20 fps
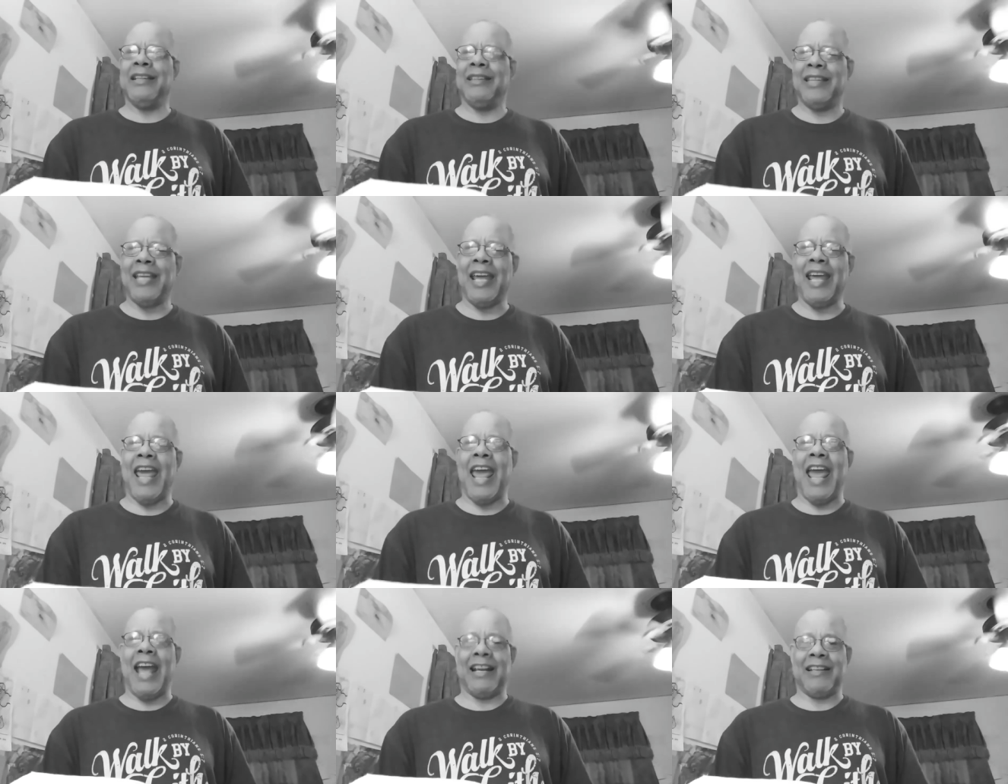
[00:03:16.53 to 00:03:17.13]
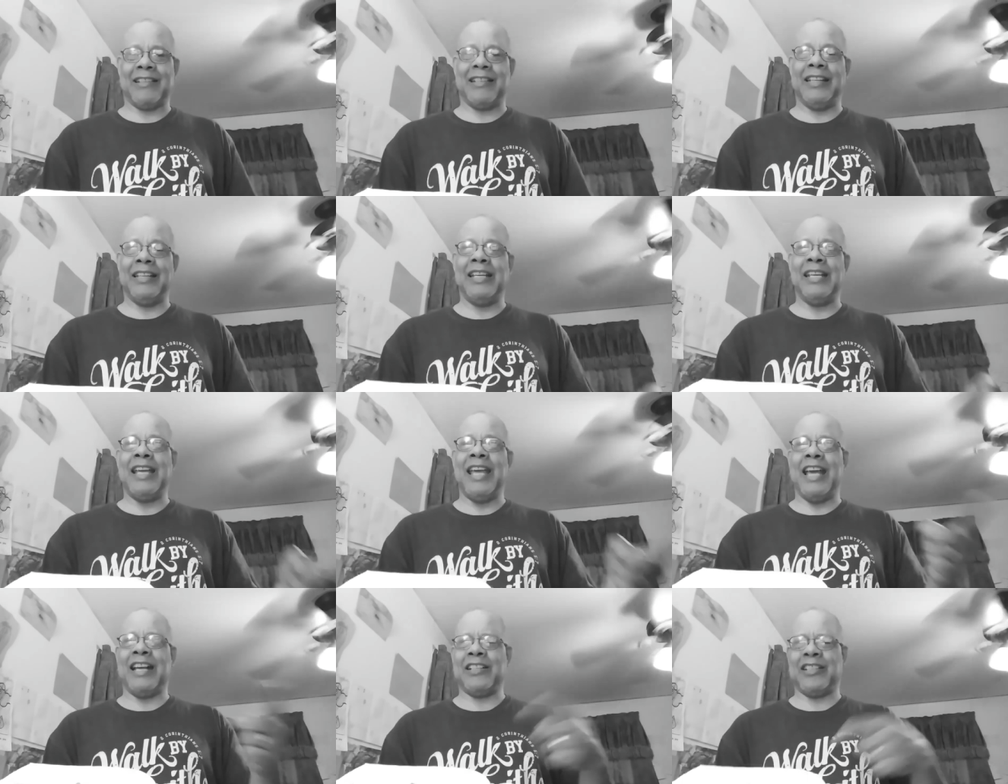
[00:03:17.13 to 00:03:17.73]
they
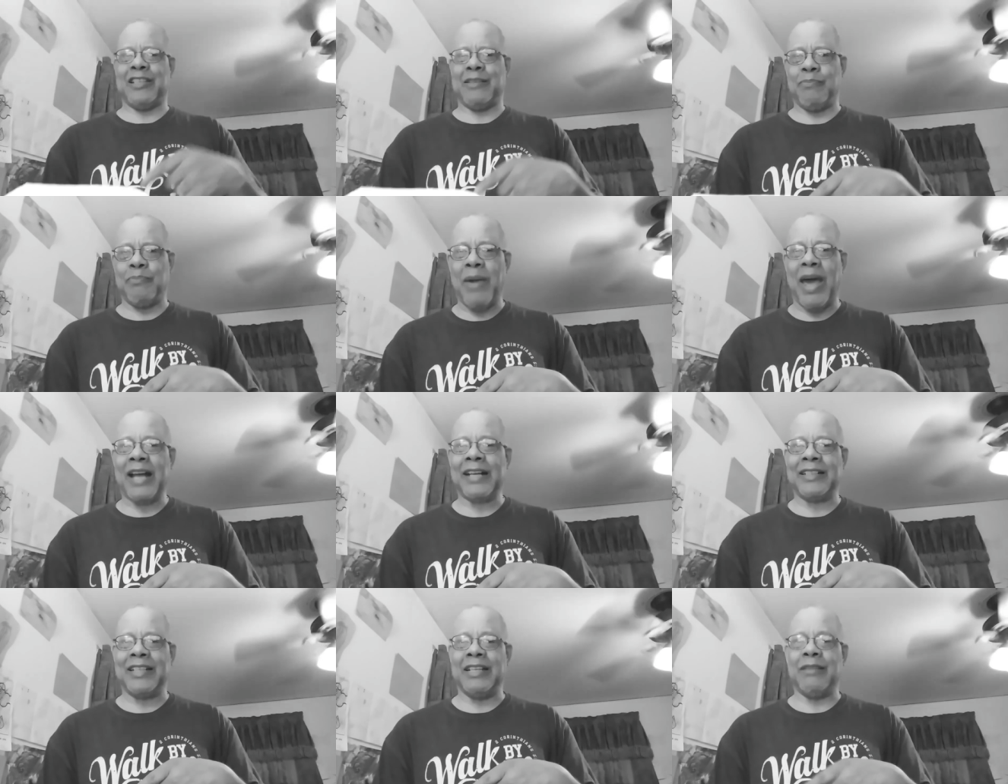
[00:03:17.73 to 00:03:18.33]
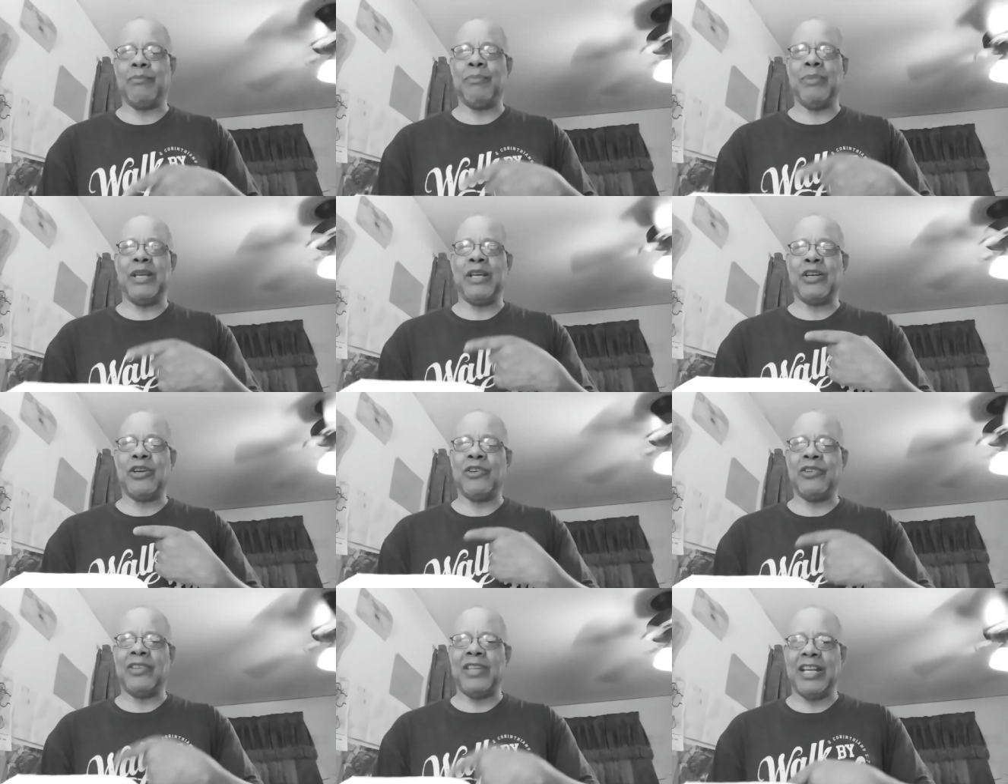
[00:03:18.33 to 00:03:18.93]
actually expect it
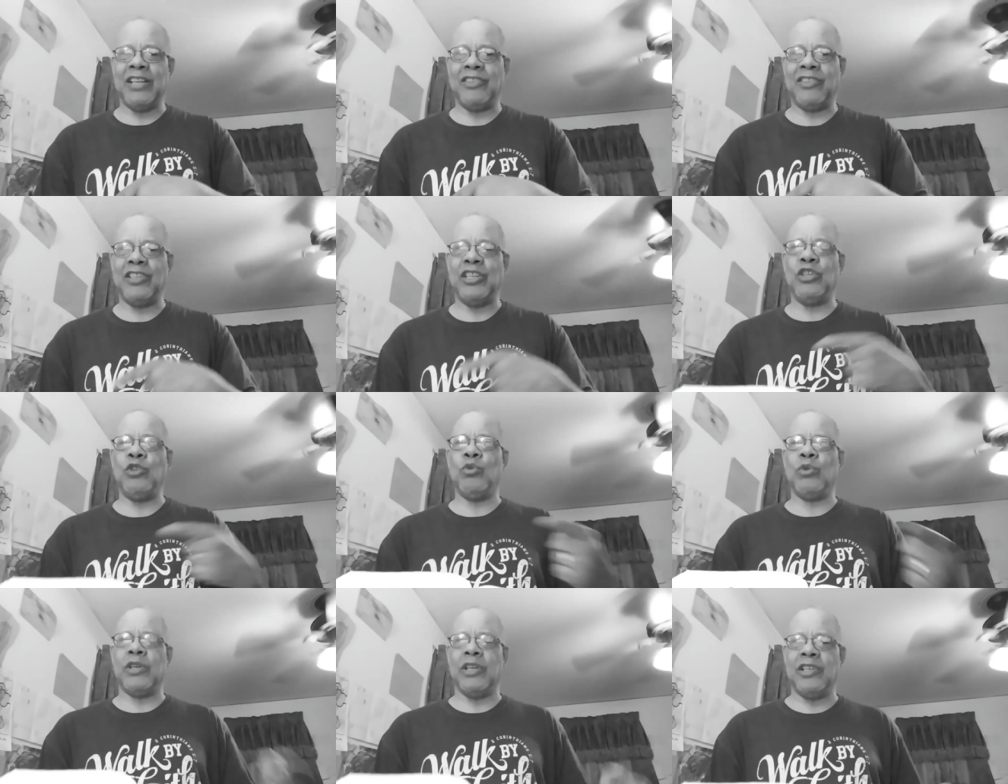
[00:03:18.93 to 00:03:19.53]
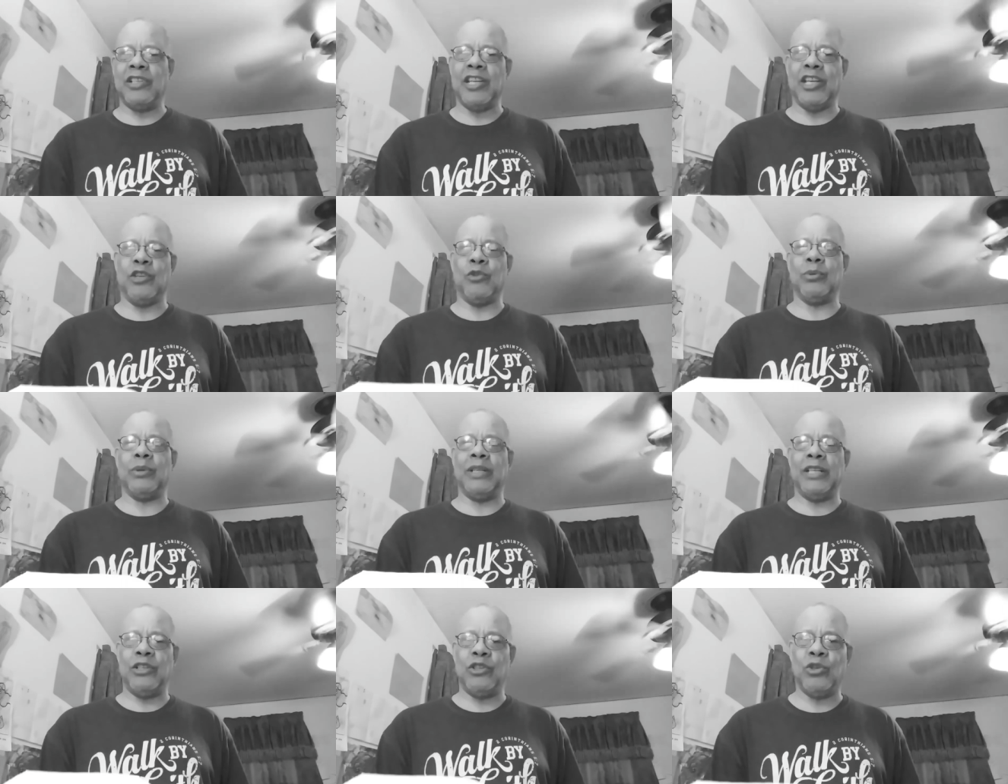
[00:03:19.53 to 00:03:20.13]
because they see you
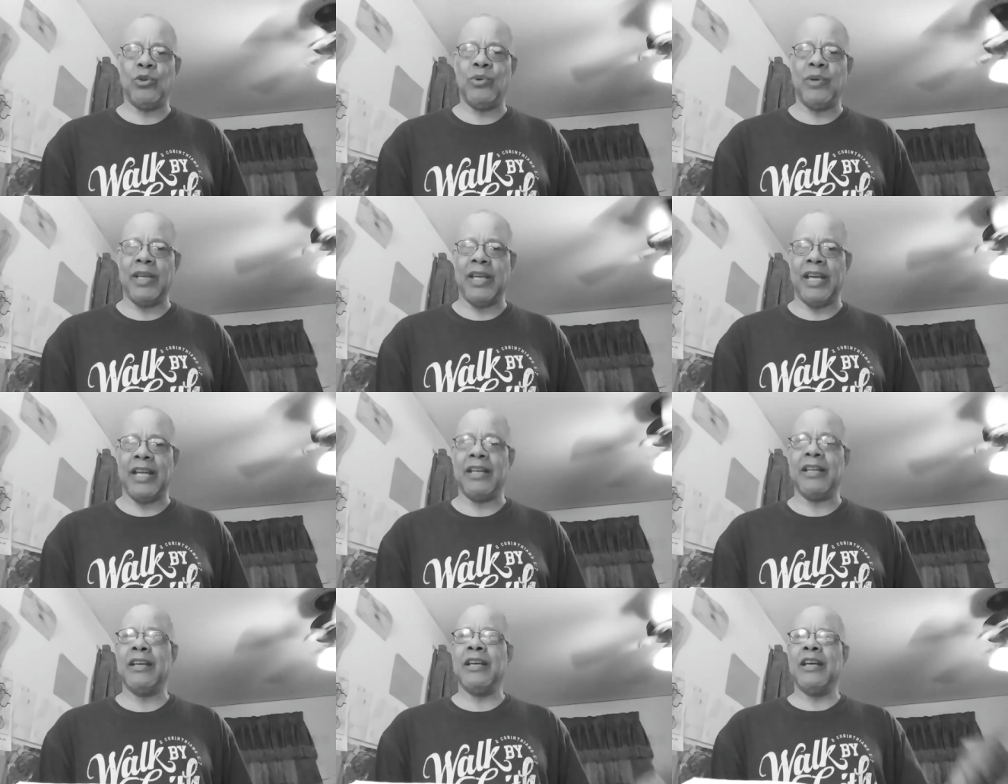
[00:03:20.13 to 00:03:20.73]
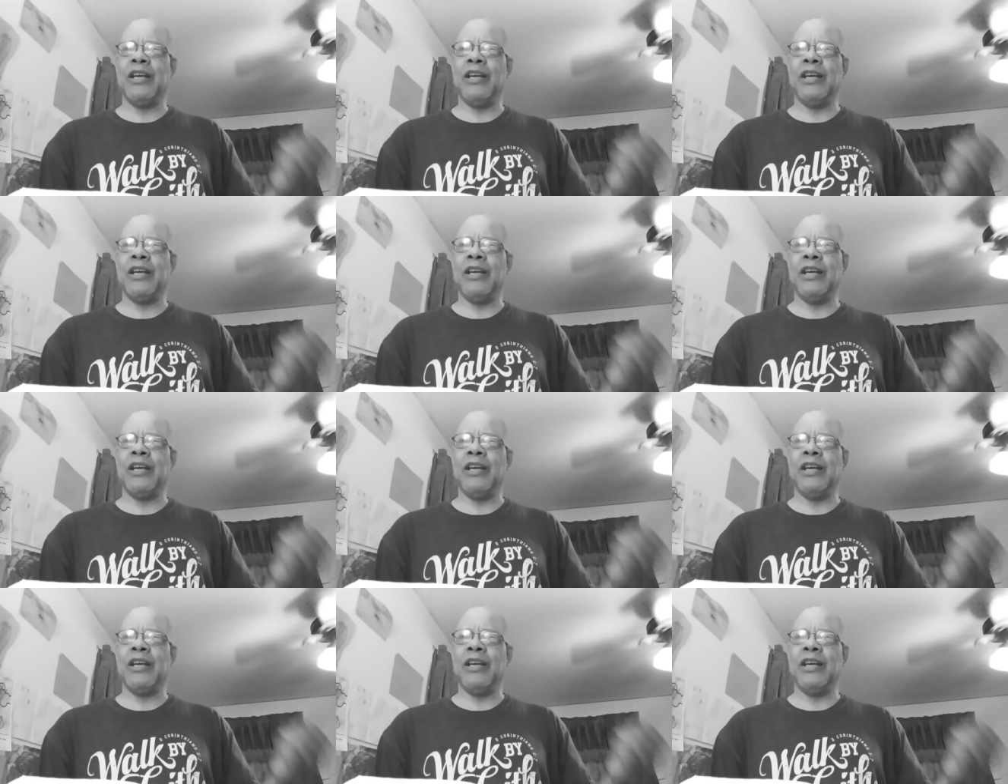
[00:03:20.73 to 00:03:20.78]
continually doing it.